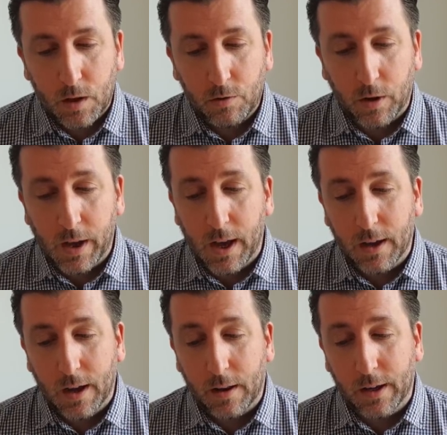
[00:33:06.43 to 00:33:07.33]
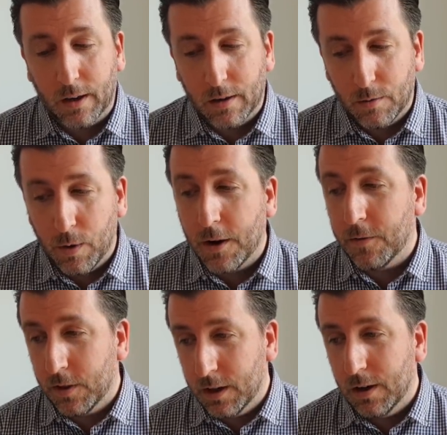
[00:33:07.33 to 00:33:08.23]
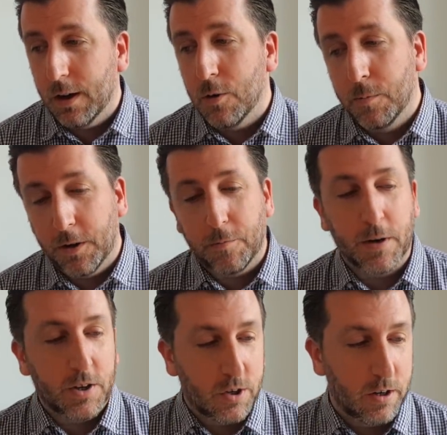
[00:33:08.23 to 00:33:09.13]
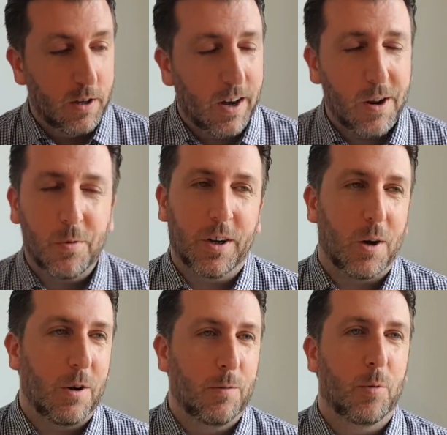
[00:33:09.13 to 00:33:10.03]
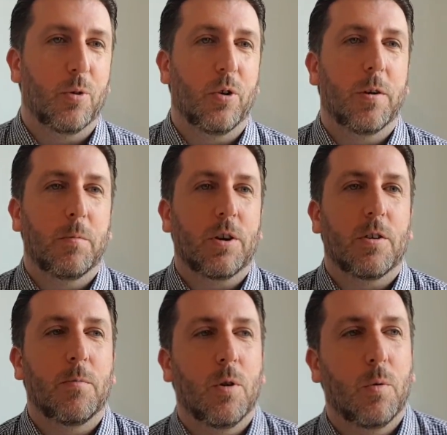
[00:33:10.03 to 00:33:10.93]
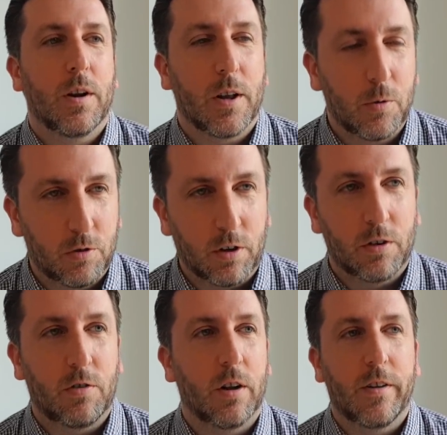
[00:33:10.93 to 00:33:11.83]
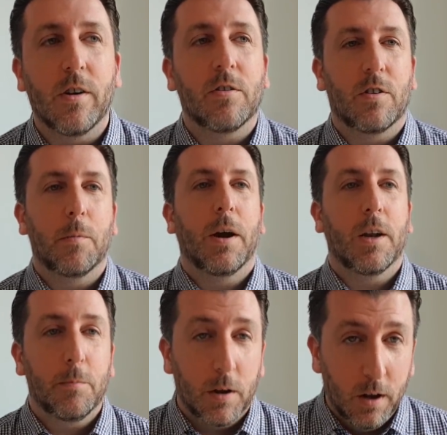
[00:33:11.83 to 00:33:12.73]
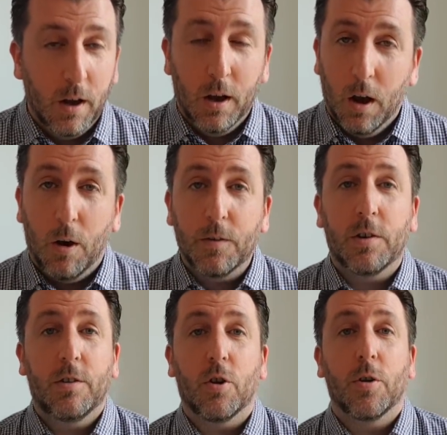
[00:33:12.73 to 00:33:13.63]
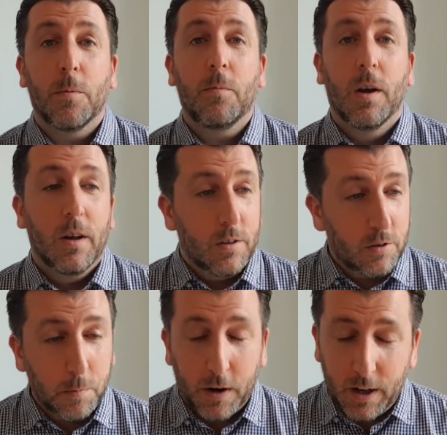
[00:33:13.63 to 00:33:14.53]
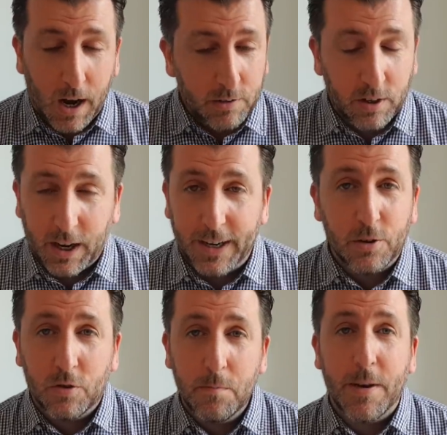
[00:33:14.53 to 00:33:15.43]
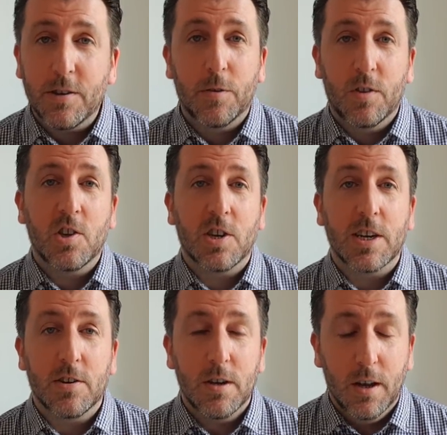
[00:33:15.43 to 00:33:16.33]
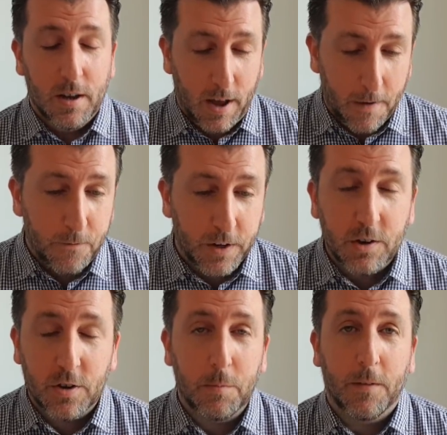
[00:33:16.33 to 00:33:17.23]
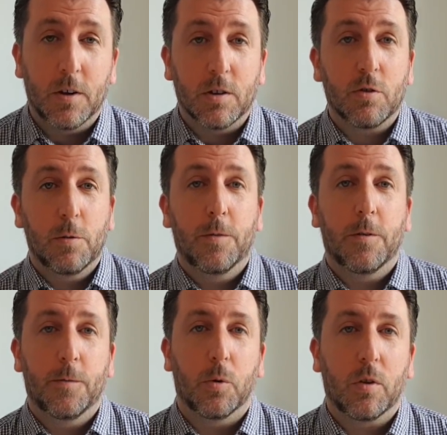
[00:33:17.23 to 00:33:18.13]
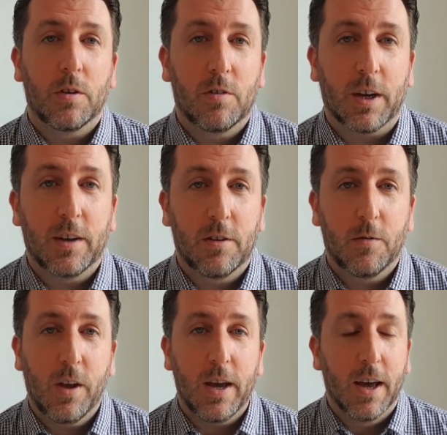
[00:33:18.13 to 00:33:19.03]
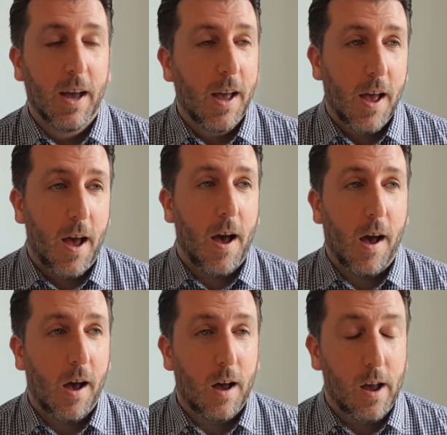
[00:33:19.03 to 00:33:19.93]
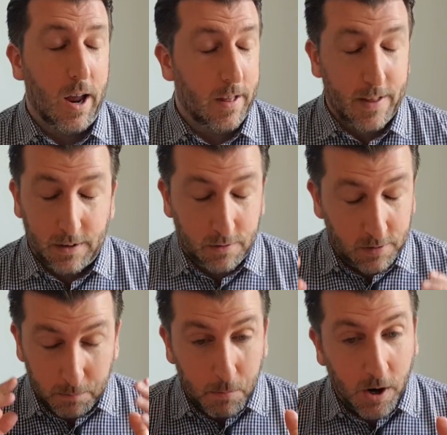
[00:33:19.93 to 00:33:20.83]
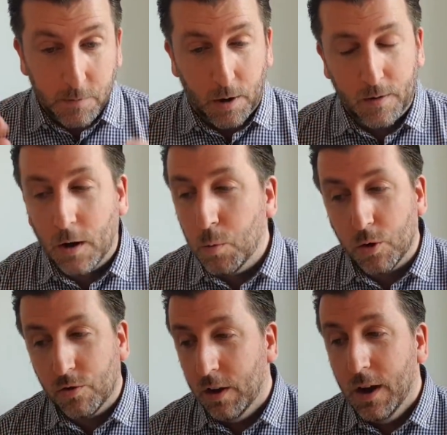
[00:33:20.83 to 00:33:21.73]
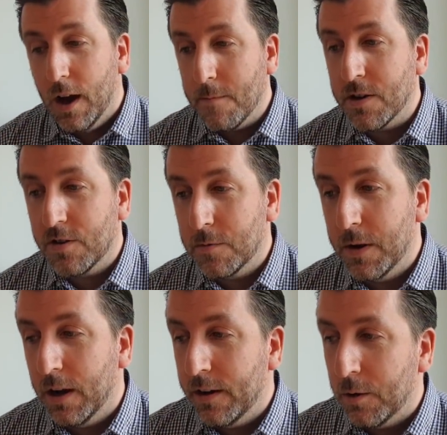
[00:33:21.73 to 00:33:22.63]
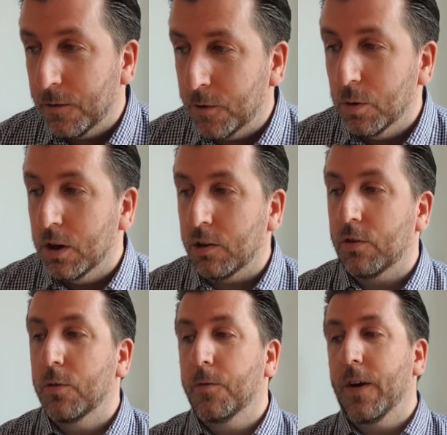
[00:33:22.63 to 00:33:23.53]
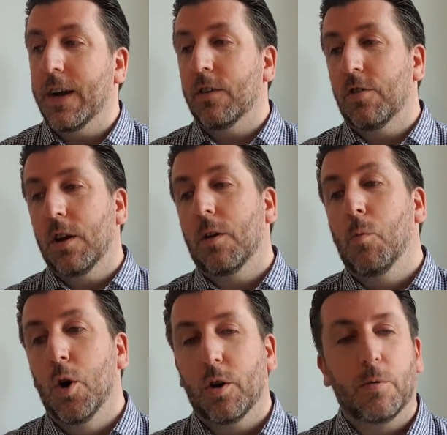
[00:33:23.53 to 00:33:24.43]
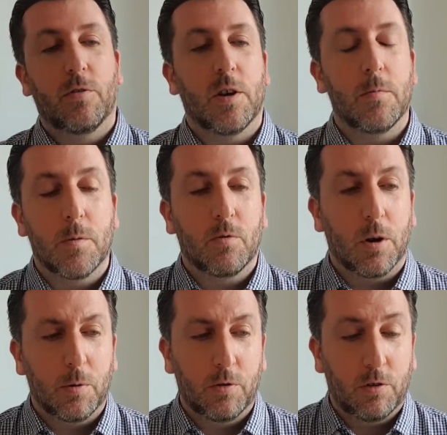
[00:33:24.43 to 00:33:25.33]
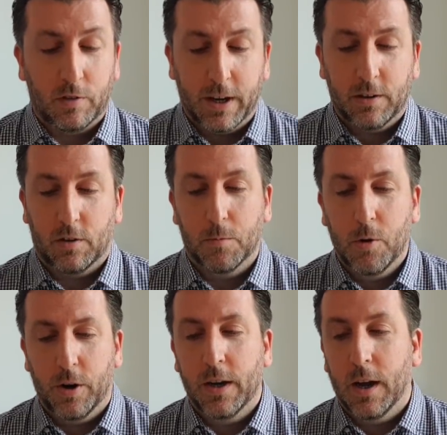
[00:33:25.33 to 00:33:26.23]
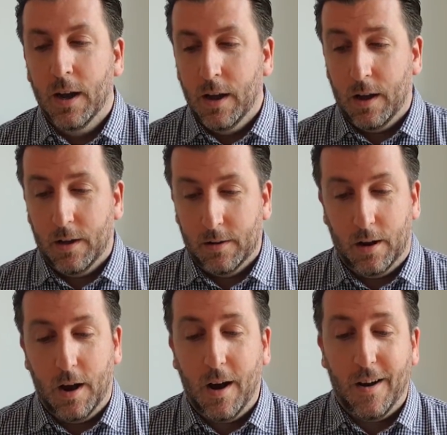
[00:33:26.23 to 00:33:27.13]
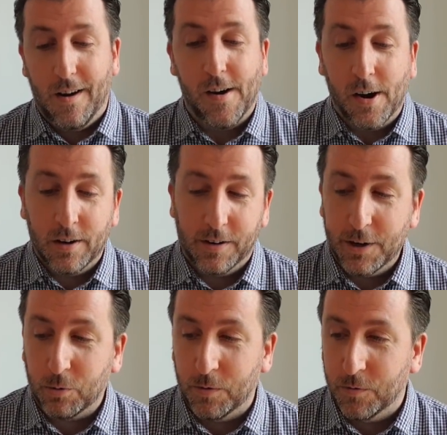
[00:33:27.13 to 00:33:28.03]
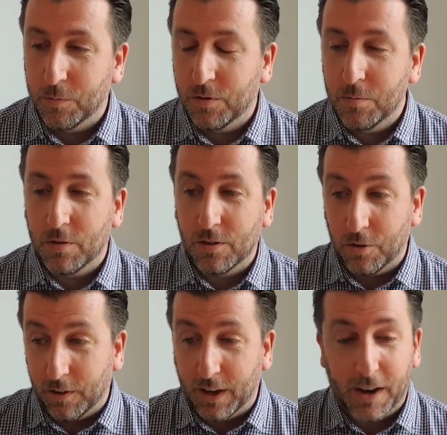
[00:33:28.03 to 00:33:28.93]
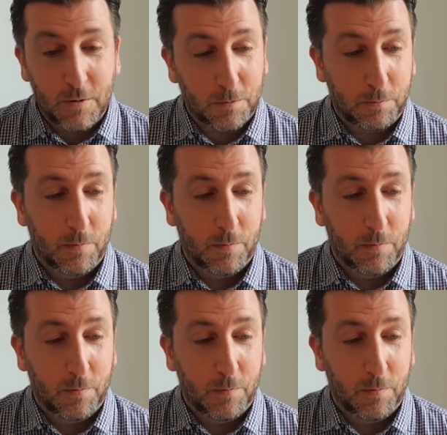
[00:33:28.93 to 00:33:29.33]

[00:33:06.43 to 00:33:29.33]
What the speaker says: So yeah, I think one other thing, a little brief mention. I don't want to go overboard on it because I'm not one of those that's going to start dancing about it, but obviously Tottenham, despite the utter chaos and mess of this season, have finished above Arsenal for a 4th consecutive year. That's just mind-blowing. I must admit, I know a few Arsenal fans, you know, I work with some of them, so I was saying to them, not in a like ha-ha, like Nelson from The Simpsons or anything,